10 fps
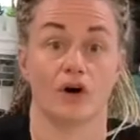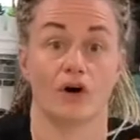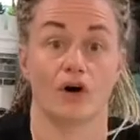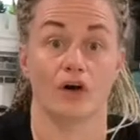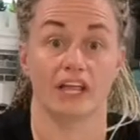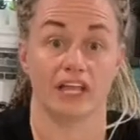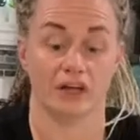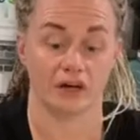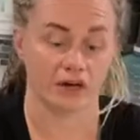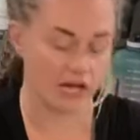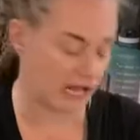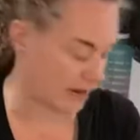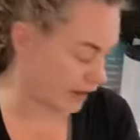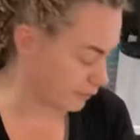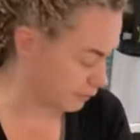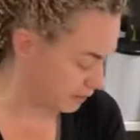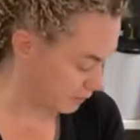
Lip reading: all here, and I'm going to be